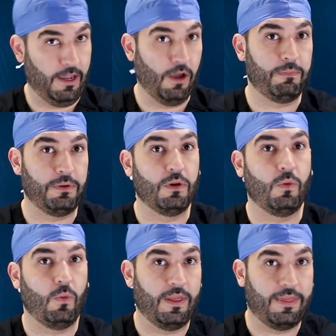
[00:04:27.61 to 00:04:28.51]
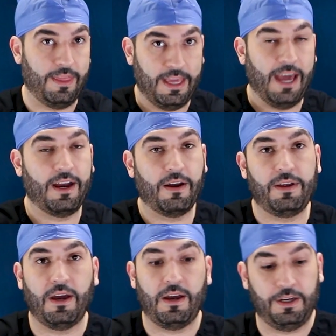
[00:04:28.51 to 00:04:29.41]
help you with that
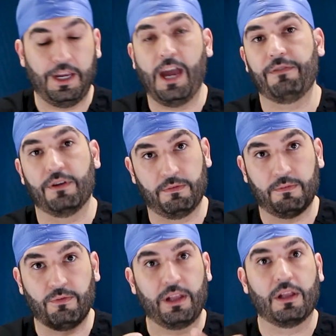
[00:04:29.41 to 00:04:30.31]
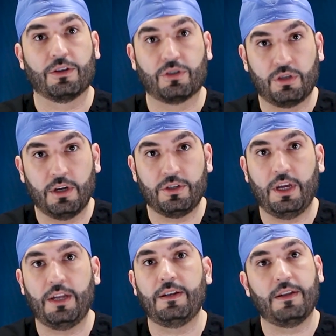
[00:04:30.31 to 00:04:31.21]
area, you have your weight loss
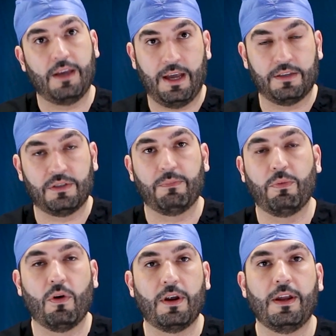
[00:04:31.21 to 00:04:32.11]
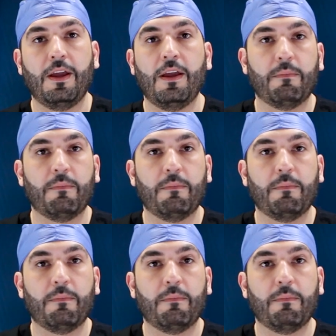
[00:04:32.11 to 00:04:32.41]
surgeon as support,